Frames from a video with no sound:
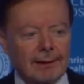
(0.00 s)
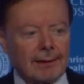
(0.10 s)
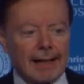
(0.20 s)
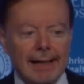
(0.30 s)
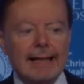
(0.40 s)

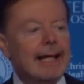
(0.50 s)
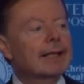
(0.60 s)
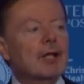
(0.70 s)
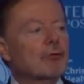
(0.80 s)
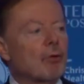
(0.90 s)
And I can't
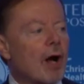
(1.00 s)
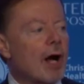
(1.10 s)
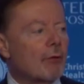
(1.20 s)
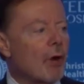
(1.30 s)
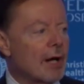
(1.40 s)
give a
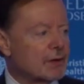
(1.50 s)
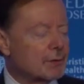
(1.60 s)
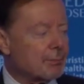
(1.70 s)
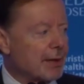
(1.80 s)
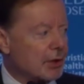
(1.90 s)
rah-rah
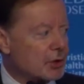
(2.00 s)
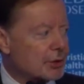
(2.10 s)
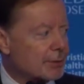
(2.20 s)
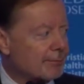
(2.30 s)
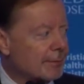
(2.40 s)
speech.